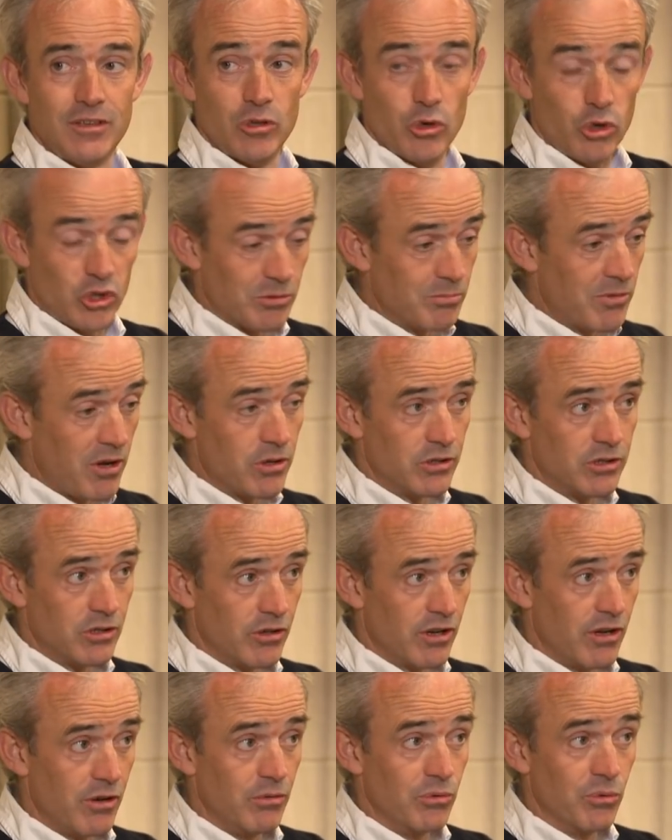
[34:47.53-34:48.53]
Took them out of the
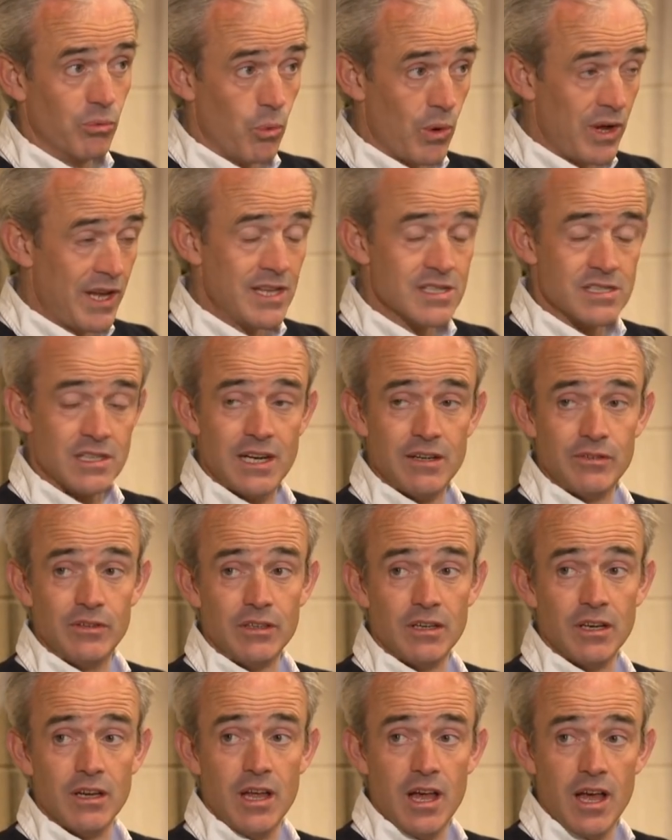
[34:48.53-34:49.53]
ground, wings and
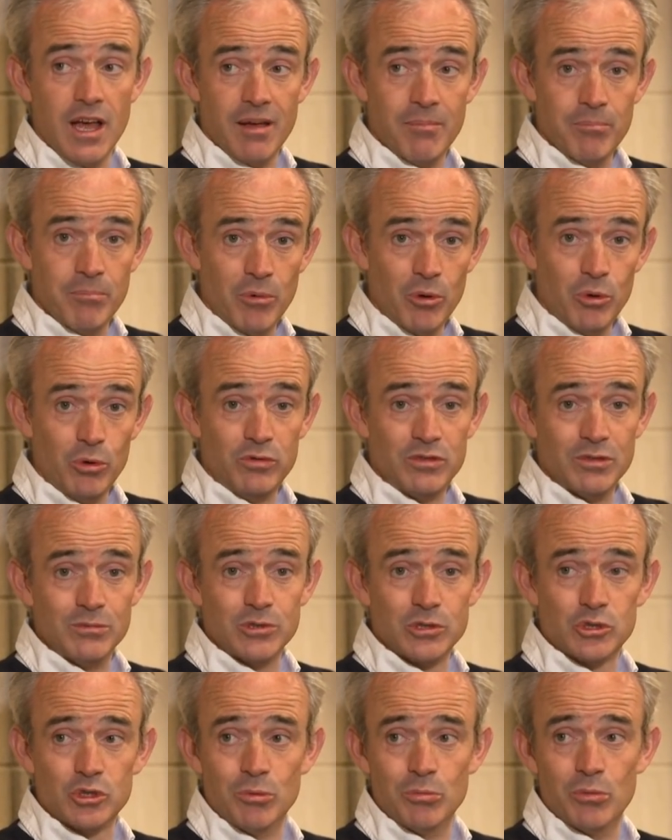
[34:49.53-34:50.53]
everything, and moved
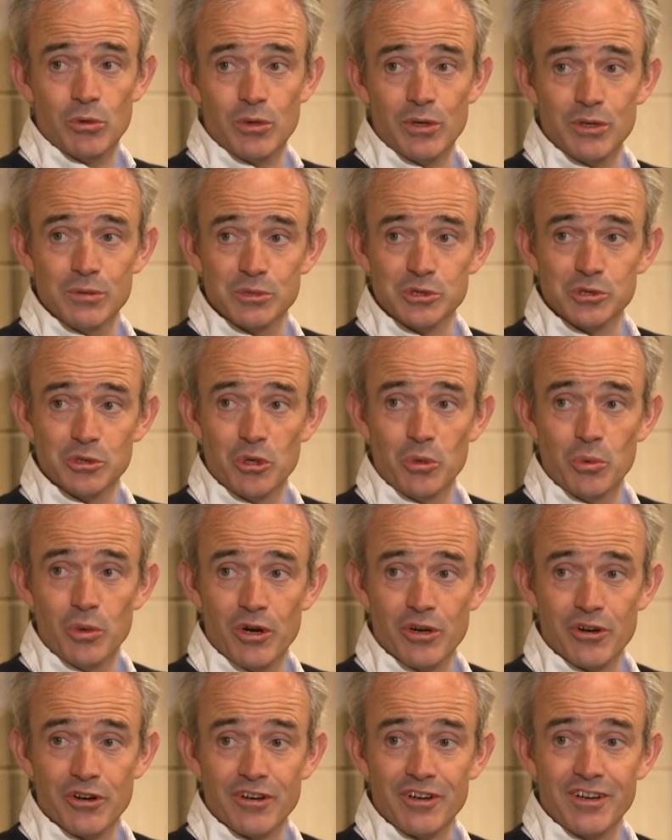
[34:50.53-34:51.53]
them to somewhere where there was no water.